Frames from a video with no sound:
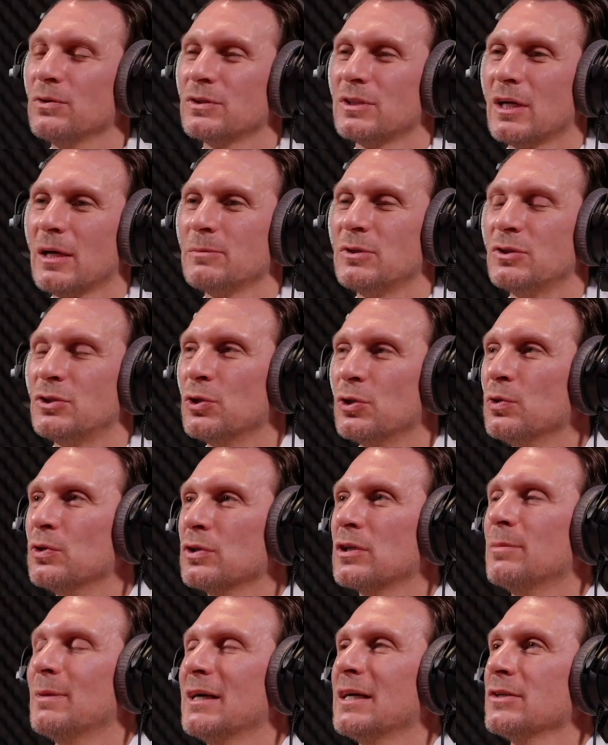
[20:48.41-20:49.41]
time to
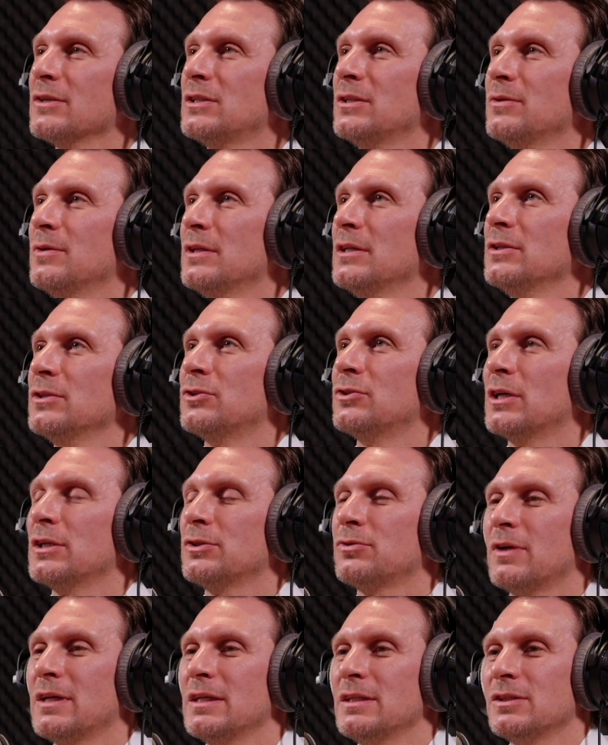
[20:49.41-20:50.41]
talk about it with
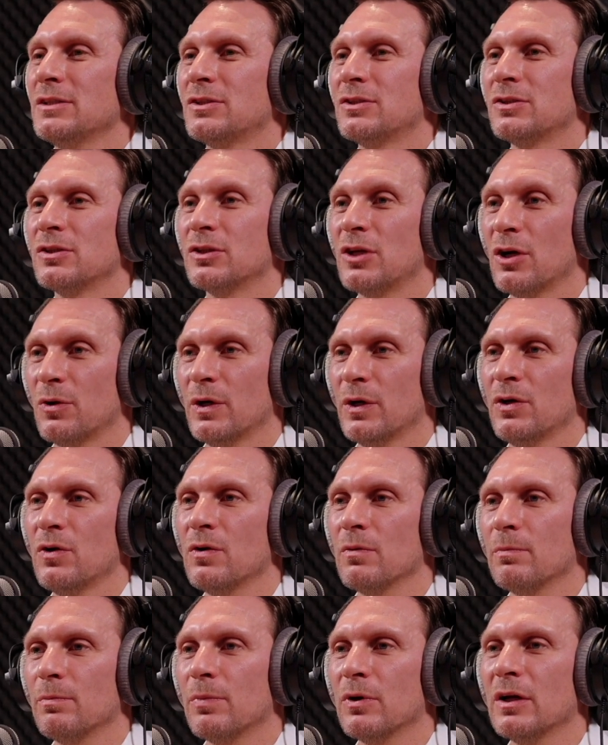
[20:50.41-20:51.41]
interest rates going
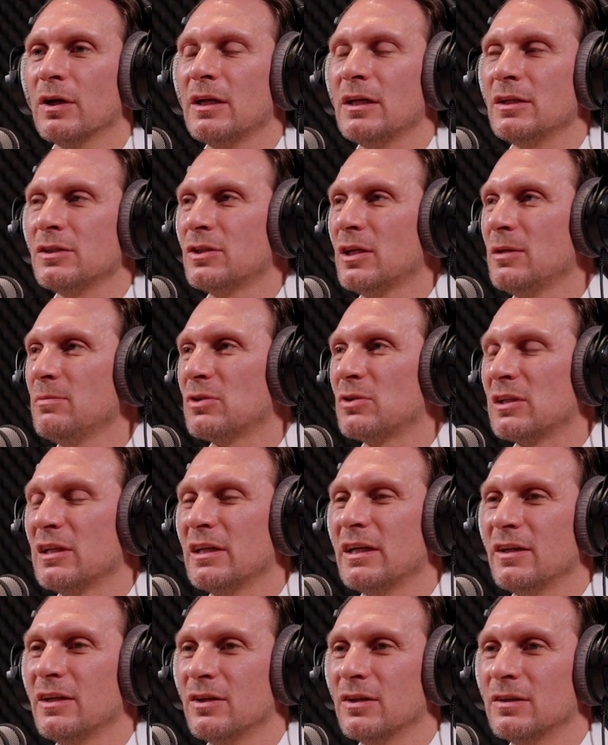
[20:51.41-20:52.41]
up, but it seems
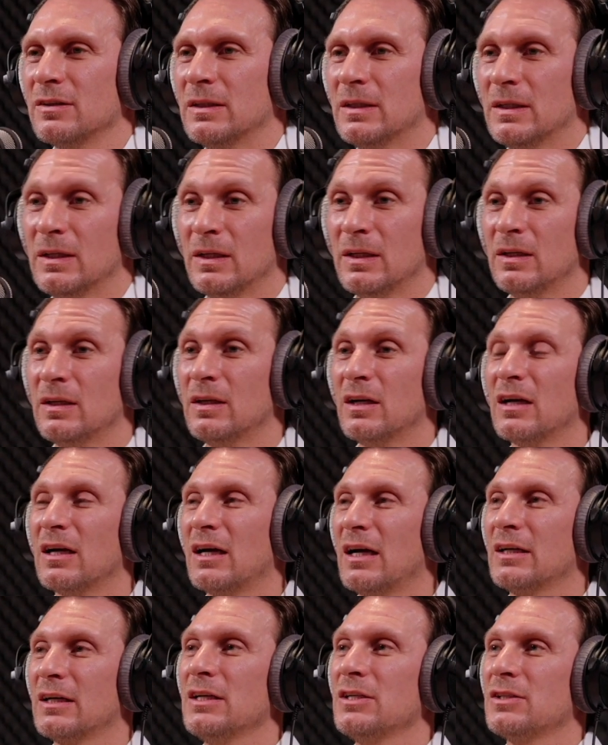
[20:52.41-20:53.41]
clear that,
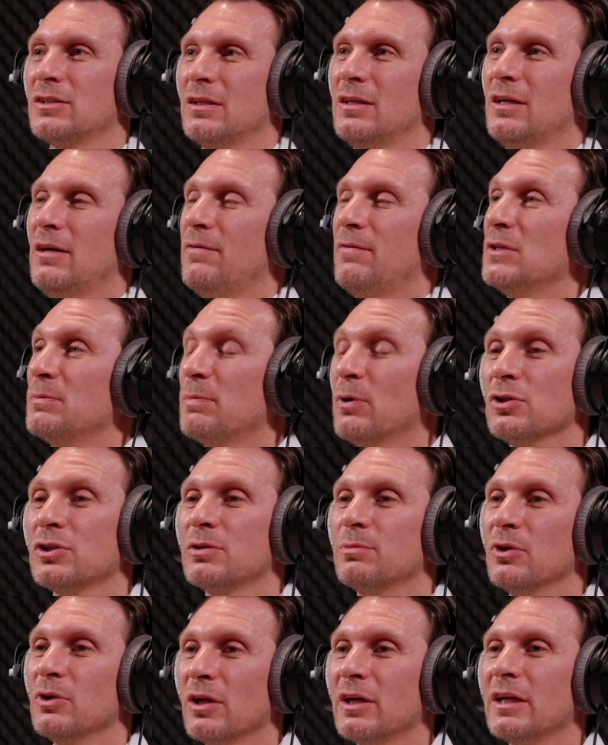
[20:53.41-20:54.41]
I guess, if it's
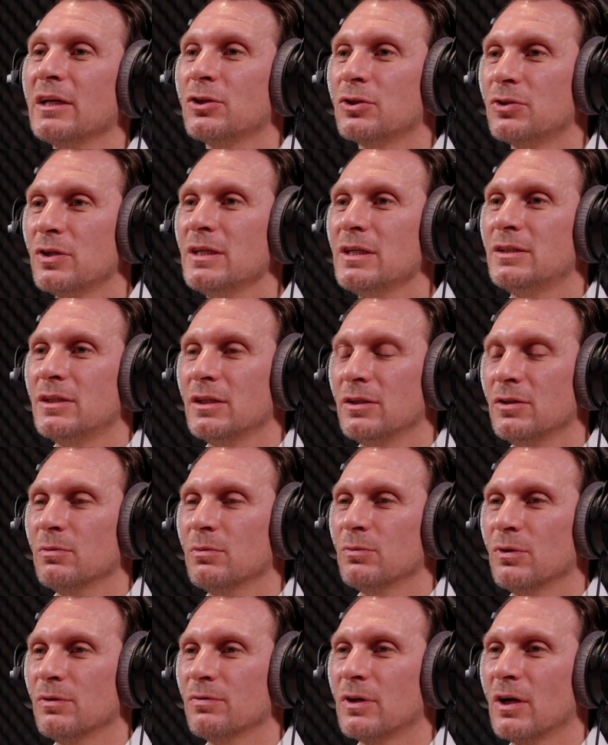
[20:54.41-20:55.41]
possible, an increasing
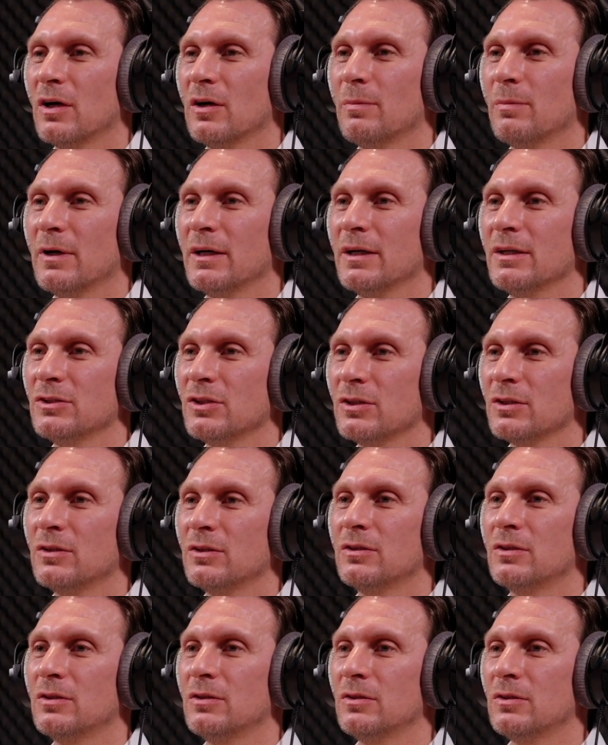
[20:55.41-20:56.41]
number of car buyers are
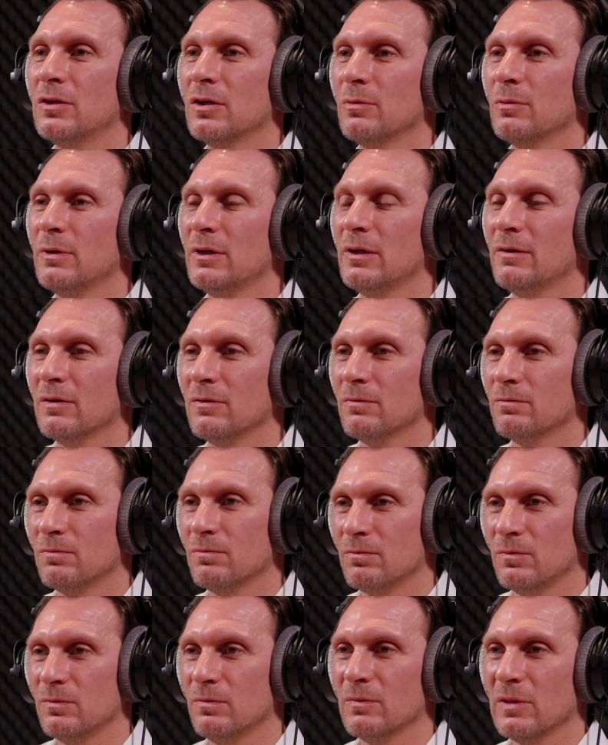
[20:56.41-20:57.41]
going to be
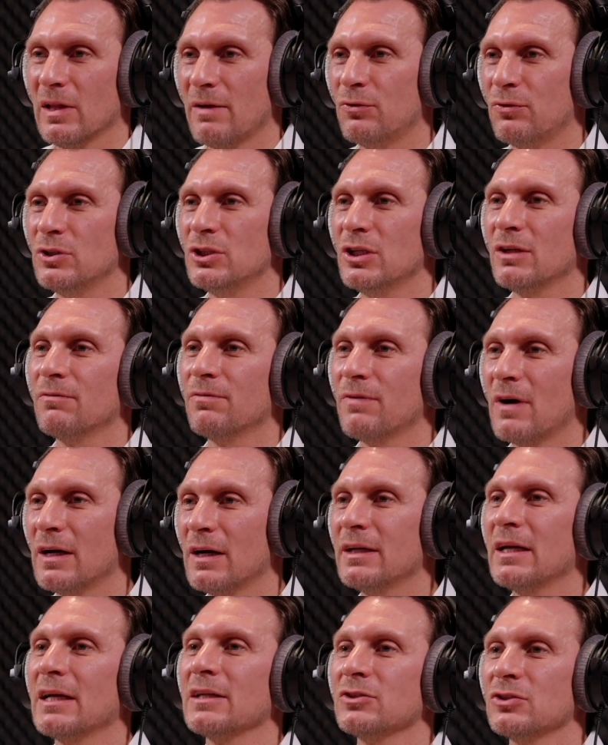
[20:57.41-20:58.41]
leveraging
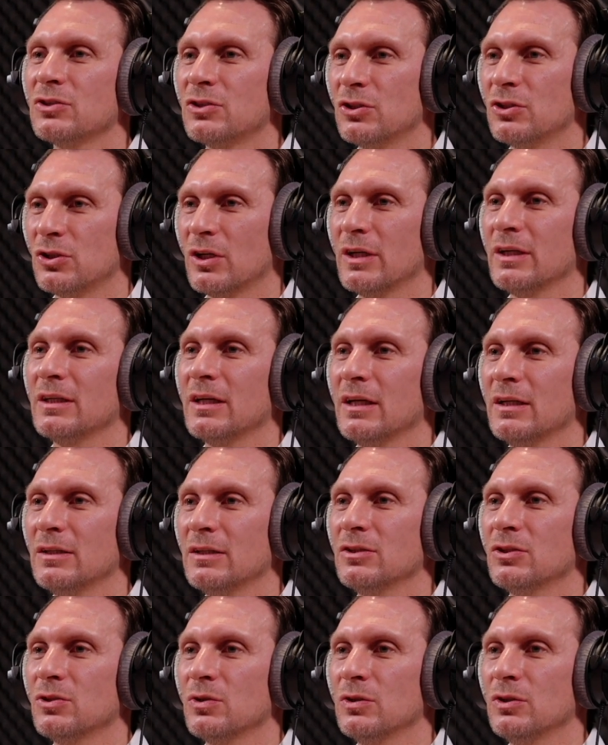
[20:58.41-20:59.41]
finance to try and get
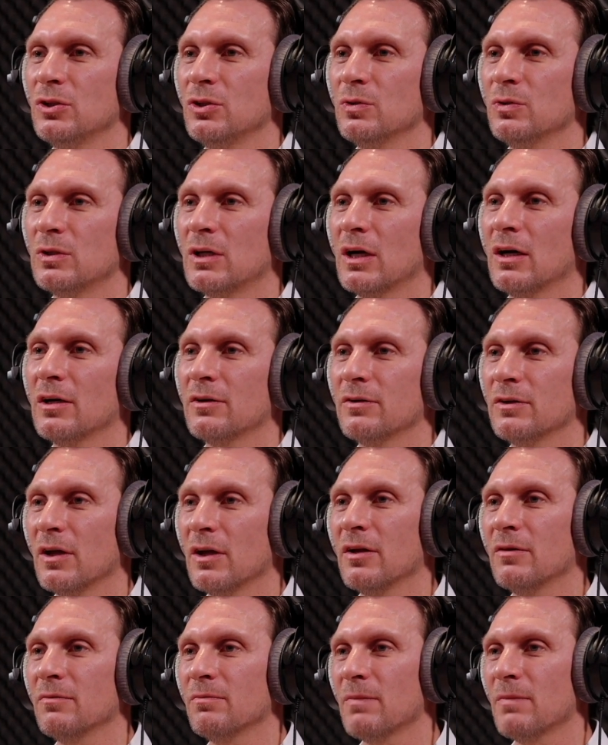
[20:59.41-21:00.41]
into a new car,
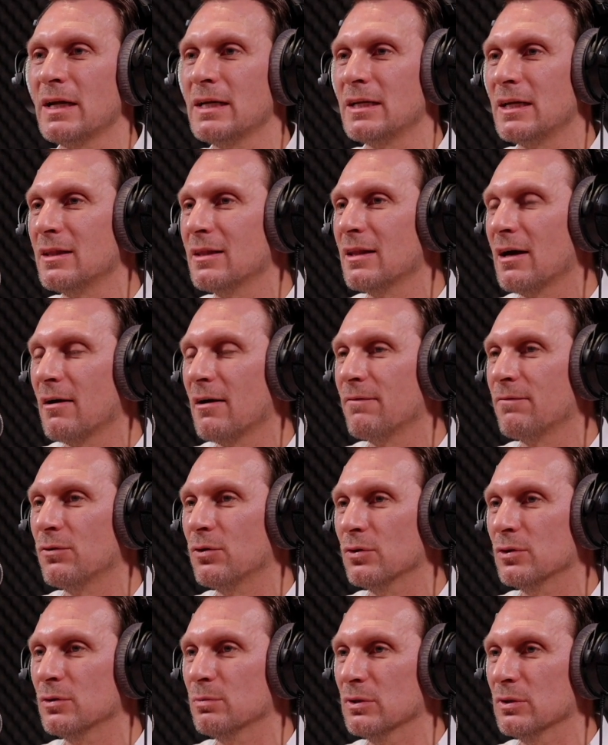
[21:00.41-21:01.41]
and making that
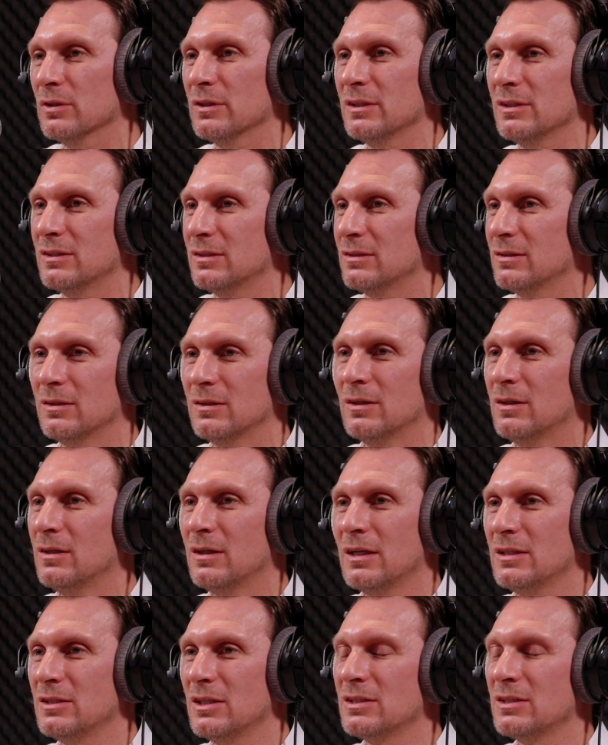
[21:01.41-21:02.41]
affordable is
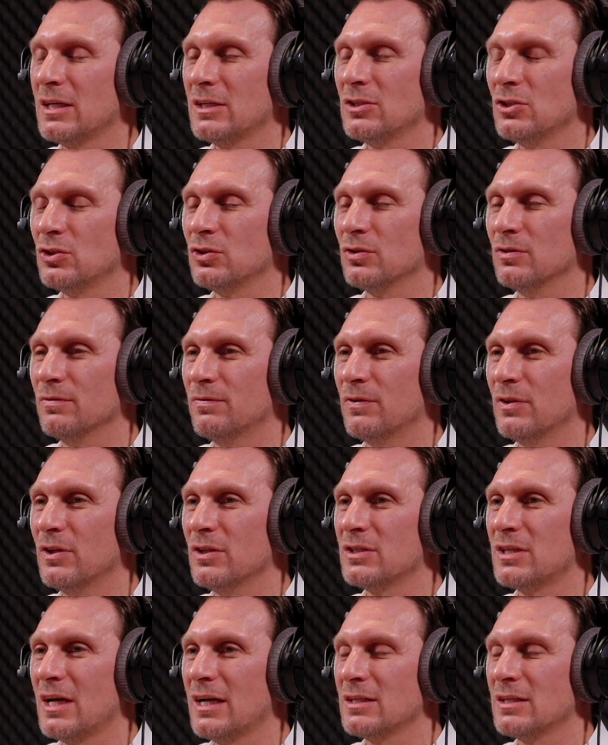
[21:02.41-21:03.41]
essential the
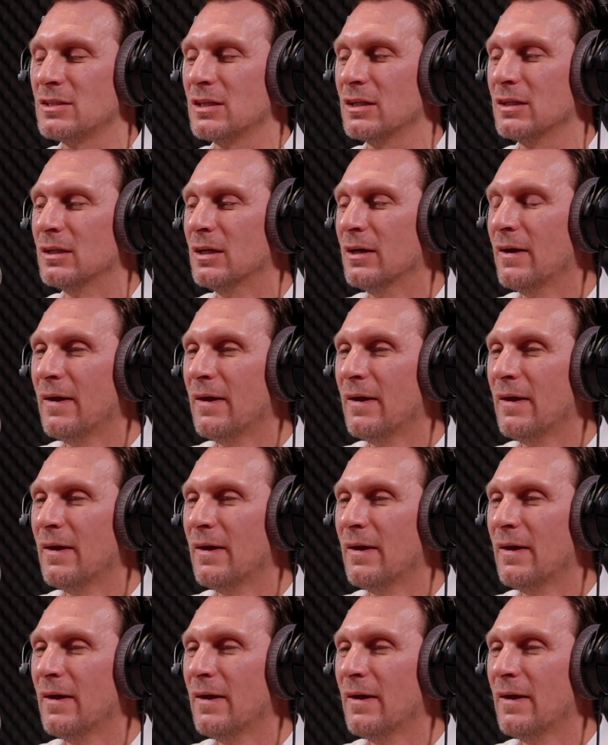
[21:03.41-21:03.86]
sector.